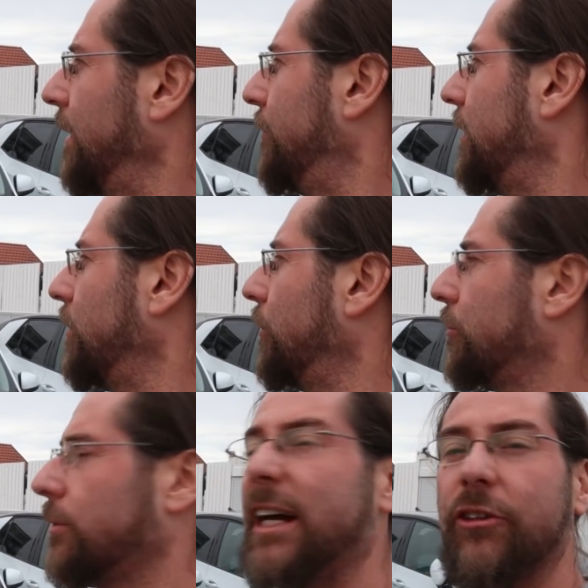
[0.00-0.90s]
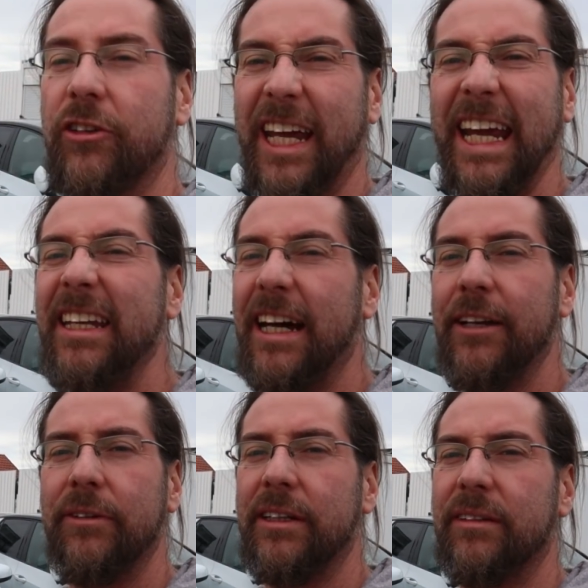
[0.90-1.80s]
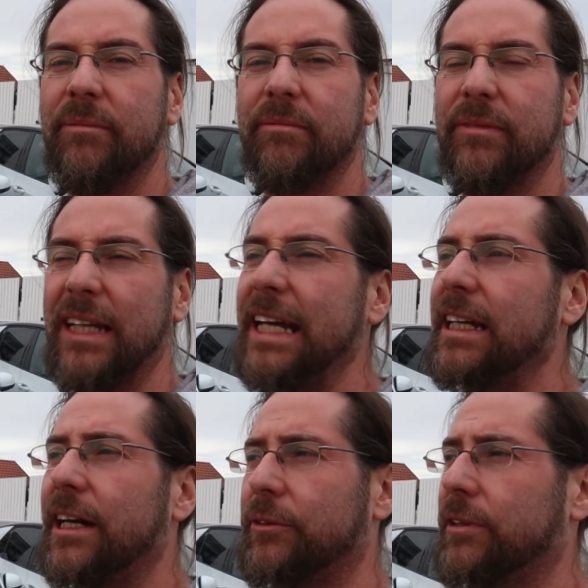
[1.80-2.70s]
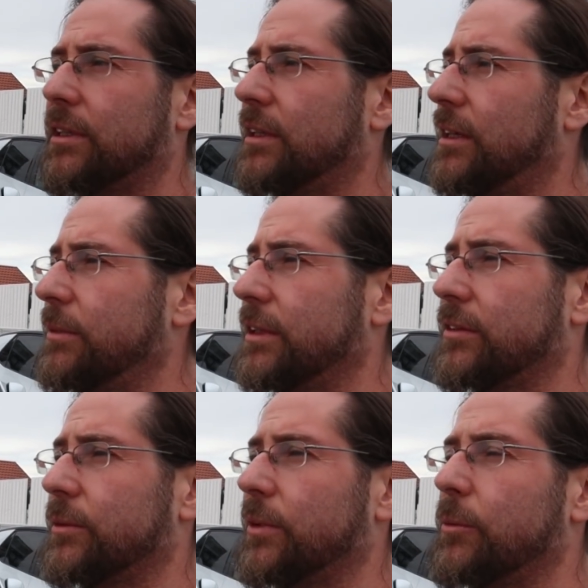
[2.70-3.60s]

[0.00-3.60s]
if I don't rush, 800, 900 kilometers. I